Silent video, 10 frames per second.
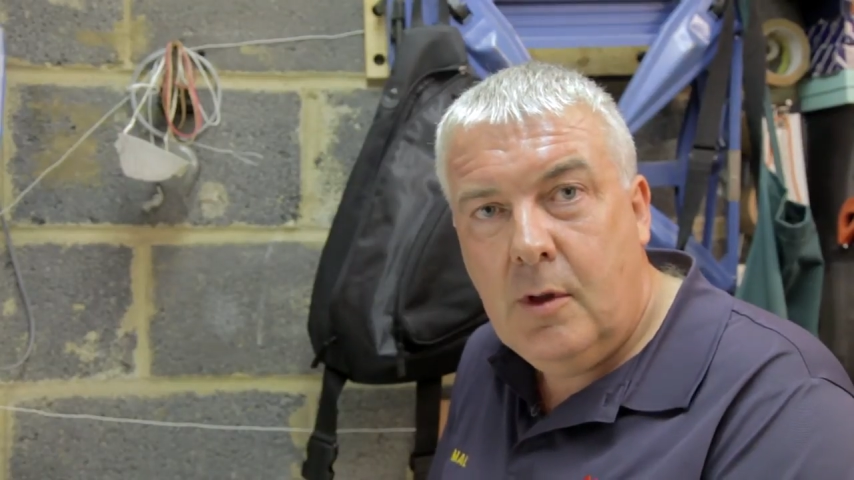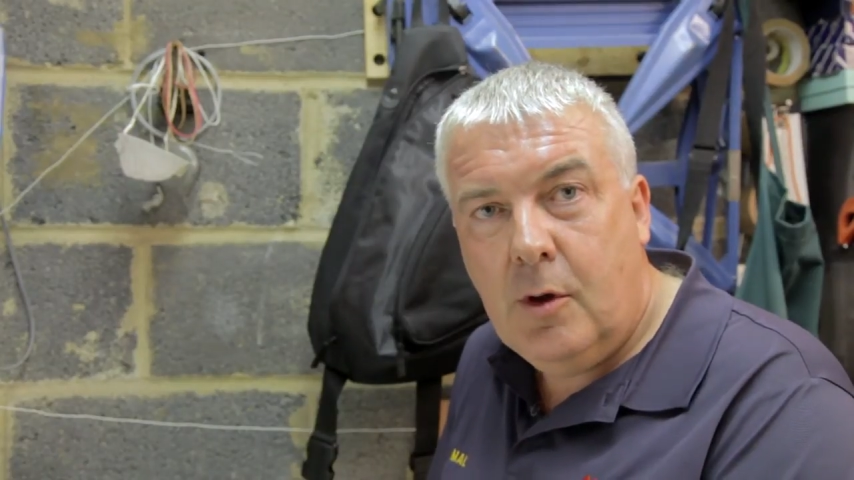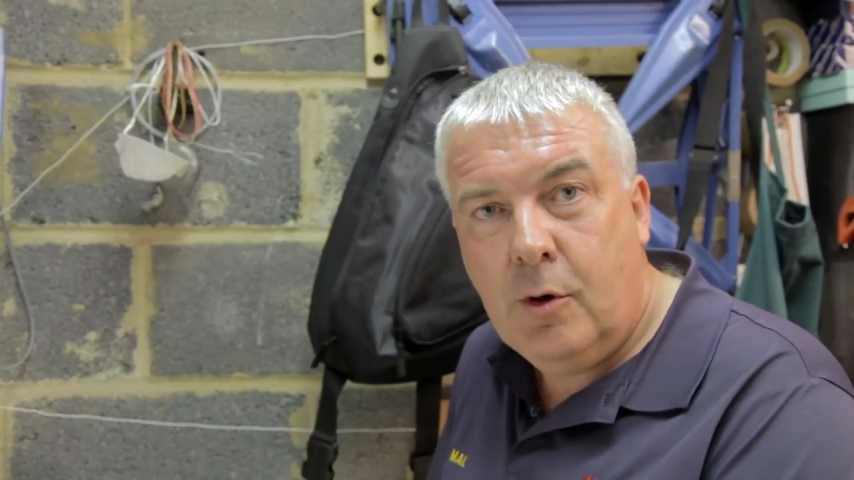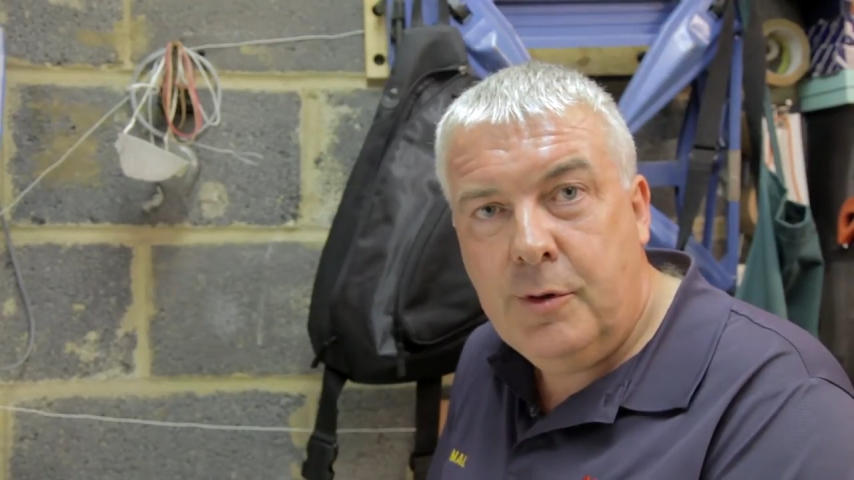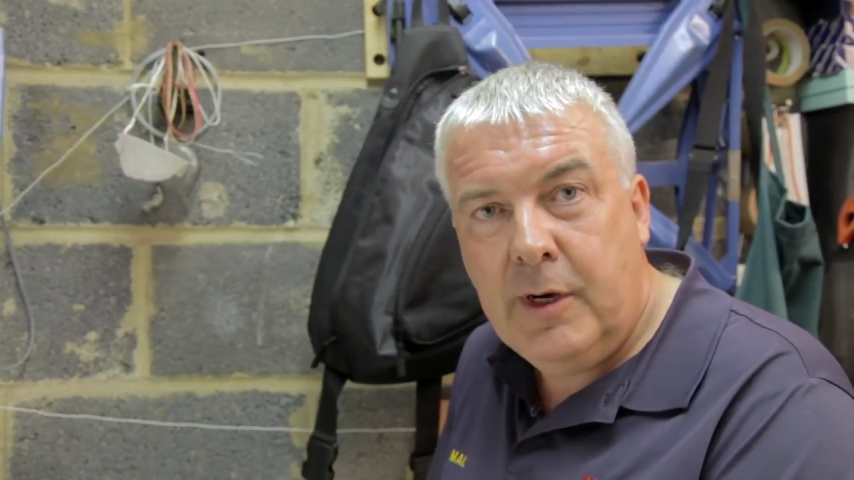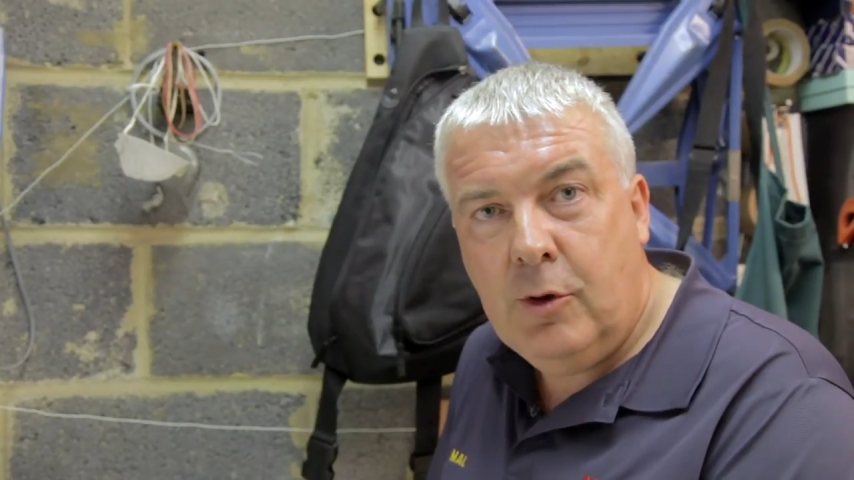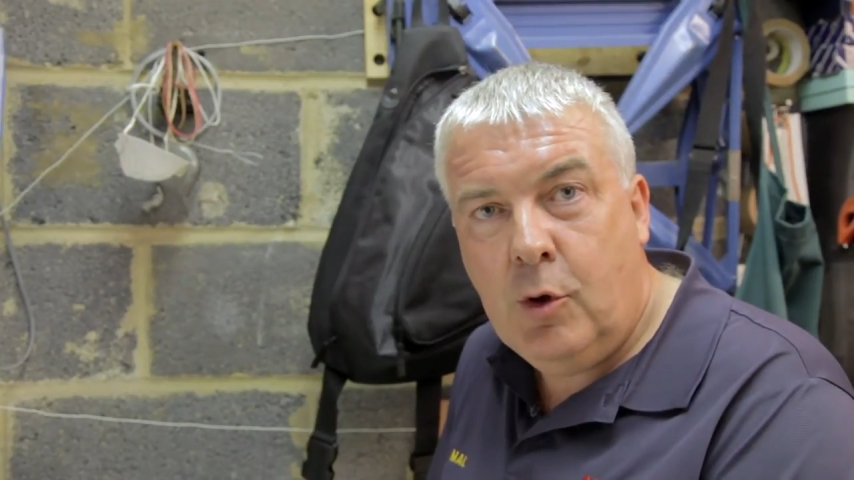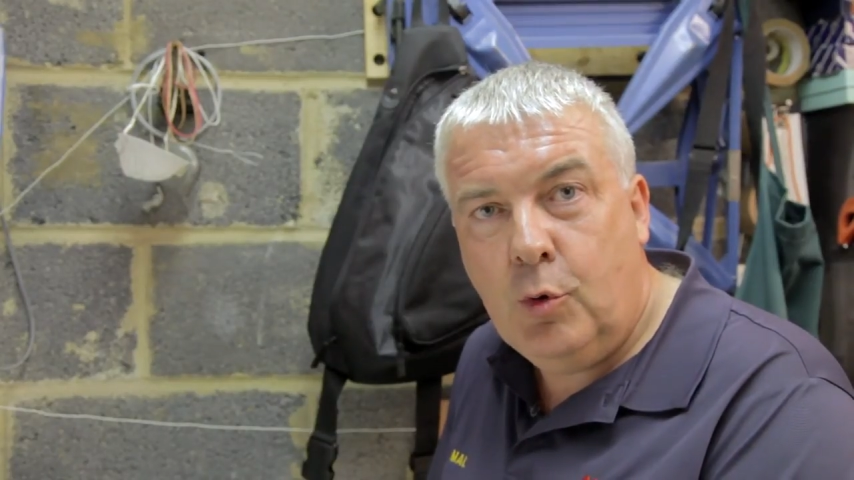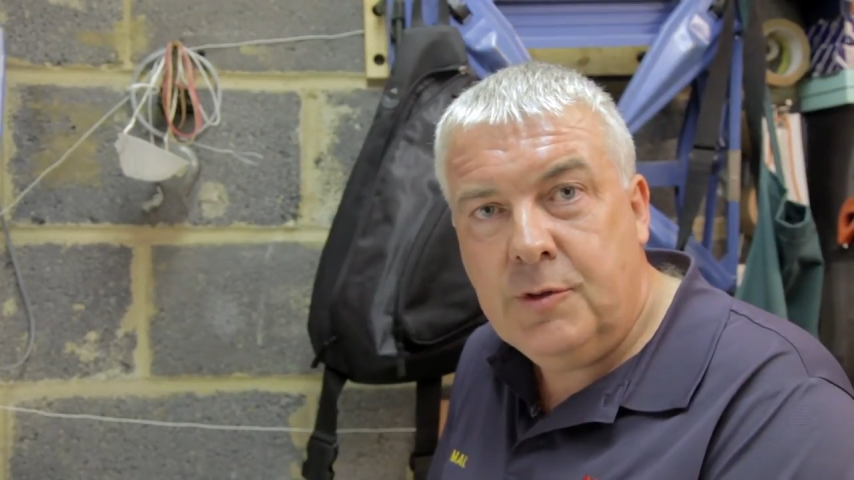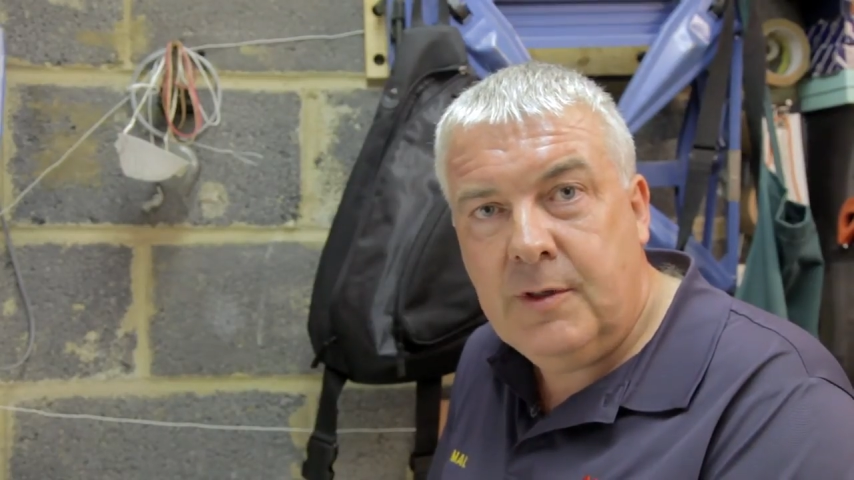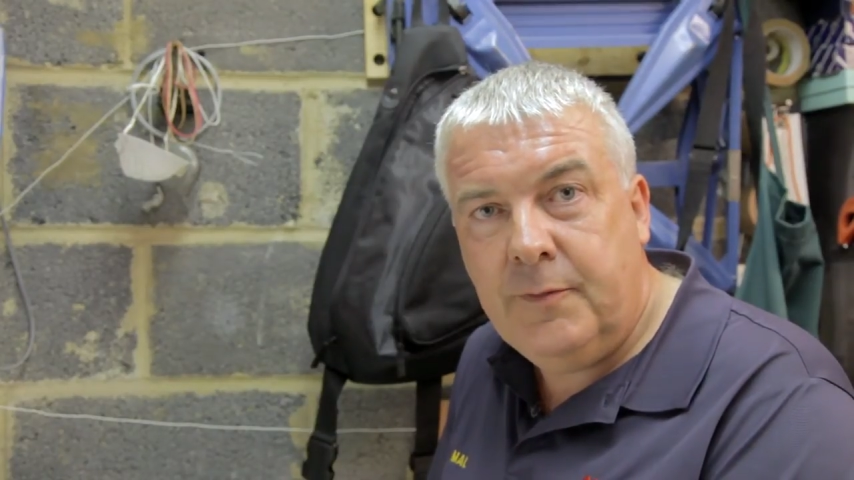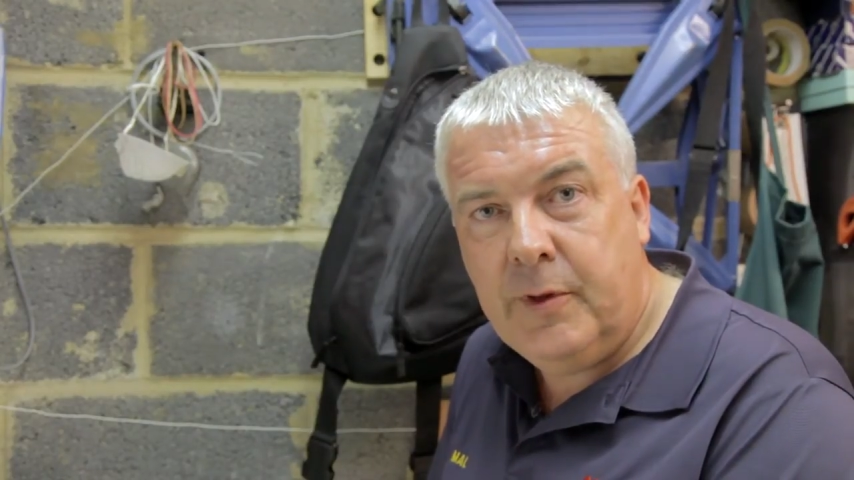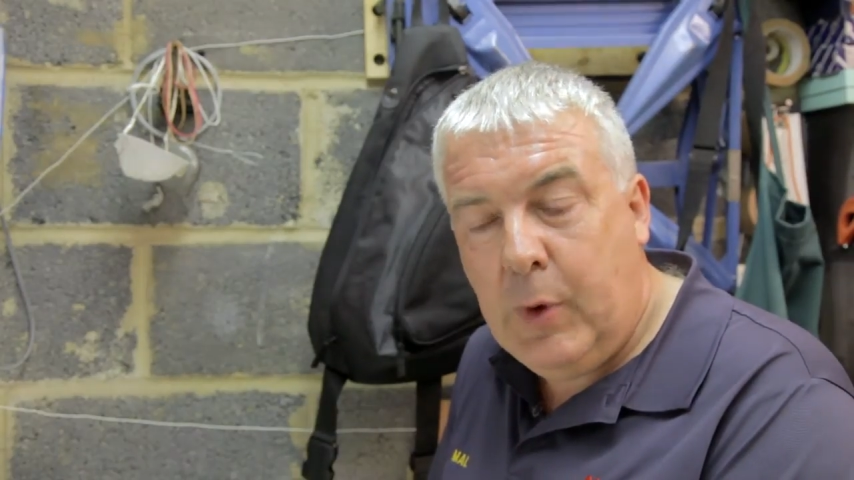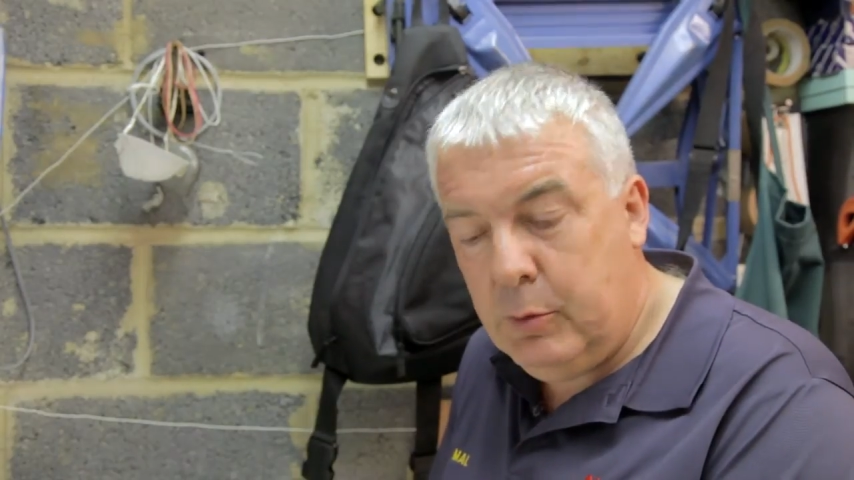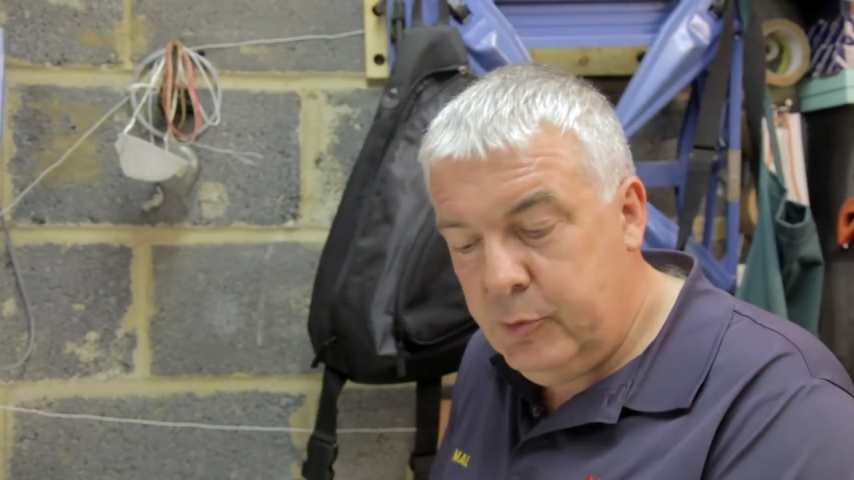all the little holes in for
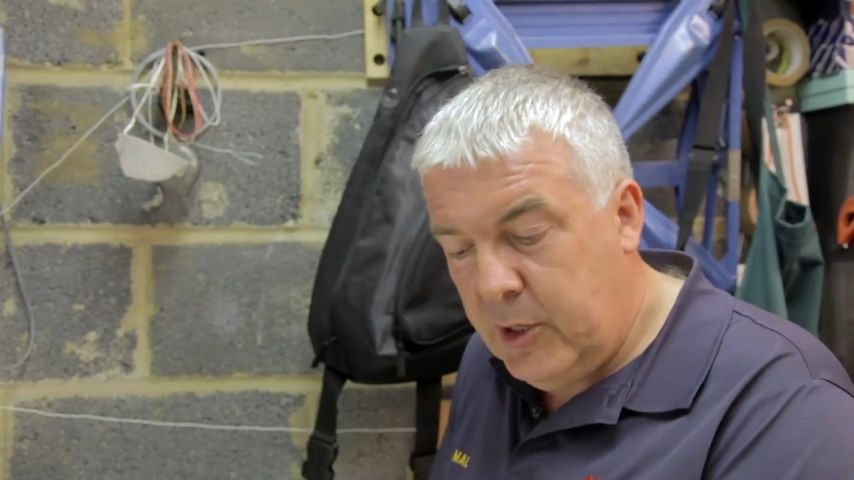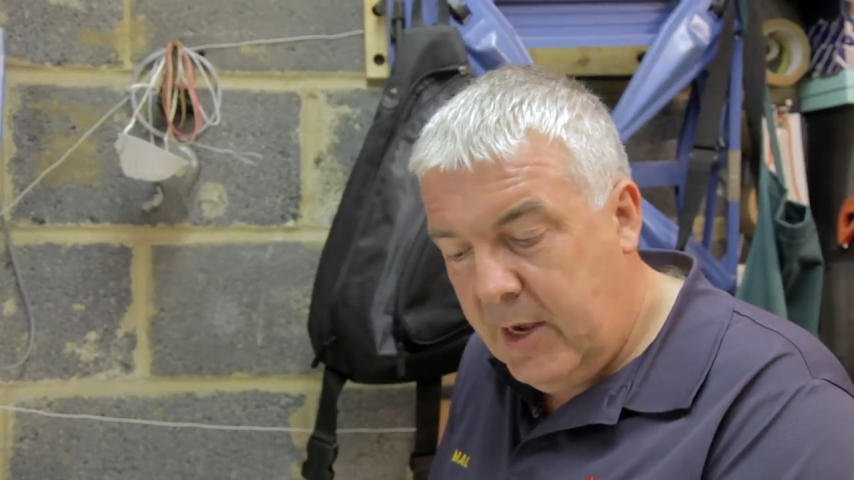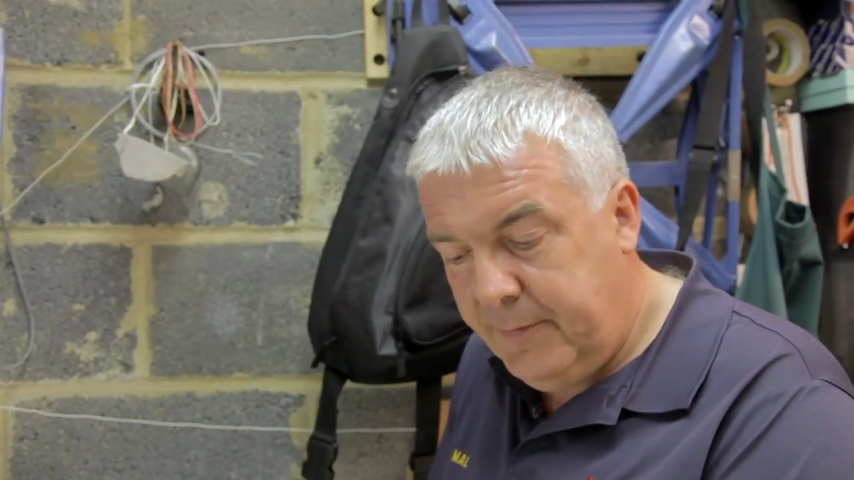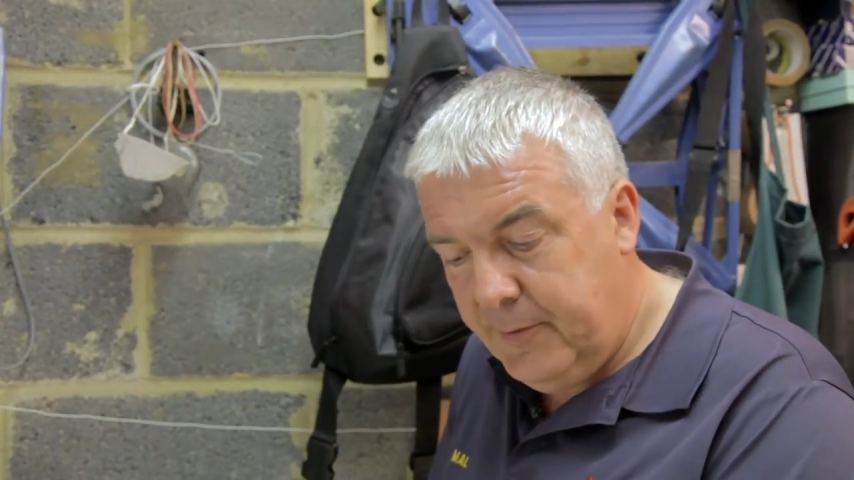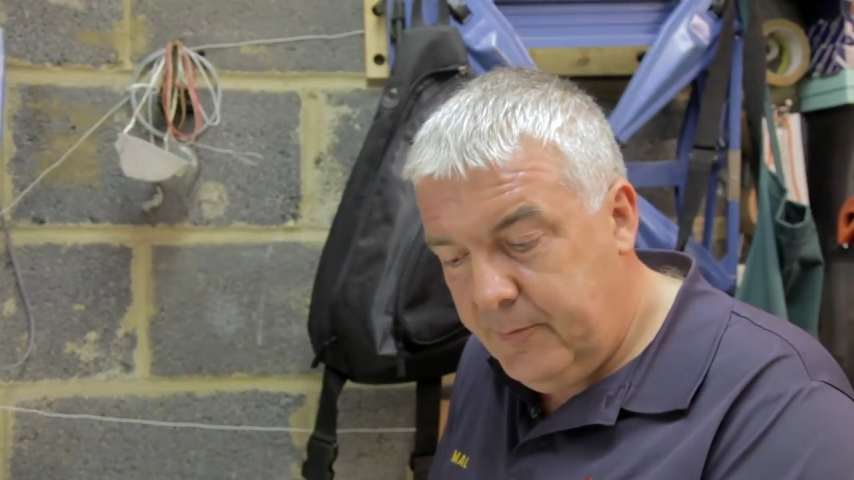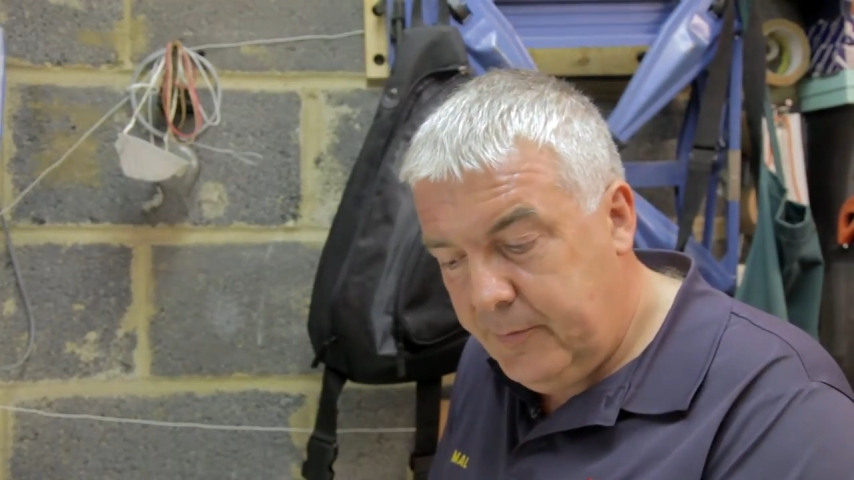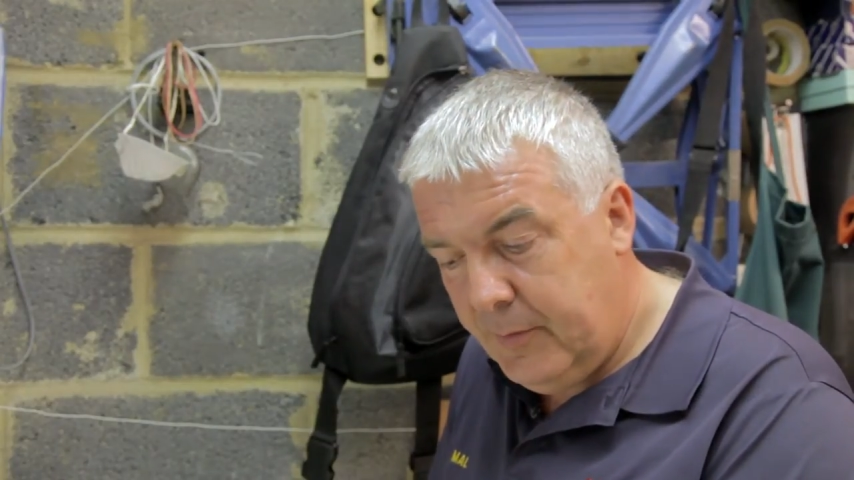the bottom shaft.